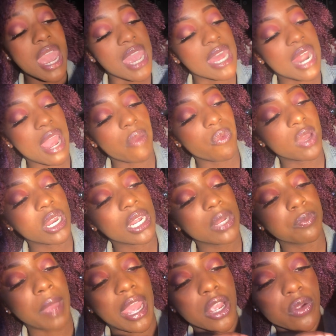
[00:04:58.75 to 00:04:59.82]
And I went
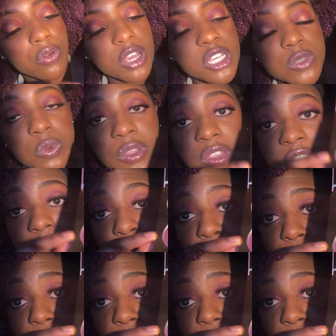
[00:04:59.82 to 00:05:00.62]
in my crease with this